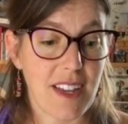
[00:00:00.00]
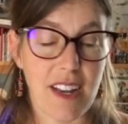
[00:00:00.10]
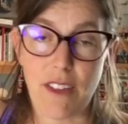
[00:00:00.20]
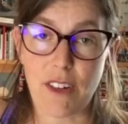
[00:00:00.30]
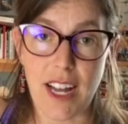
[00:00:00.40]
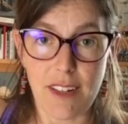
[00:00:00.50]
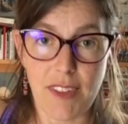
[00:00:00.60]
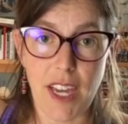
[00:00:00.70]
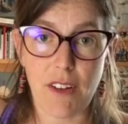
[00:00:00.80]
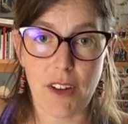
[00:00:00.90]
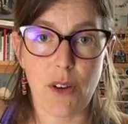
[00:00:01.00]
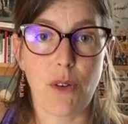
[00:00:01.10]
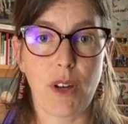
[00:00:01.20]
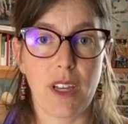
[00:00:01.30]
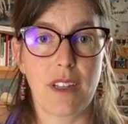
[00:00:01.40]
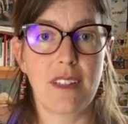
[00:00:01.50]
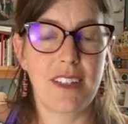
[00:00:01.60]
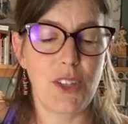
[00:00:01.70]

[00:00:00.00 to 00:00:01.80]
another kind of carrier oil,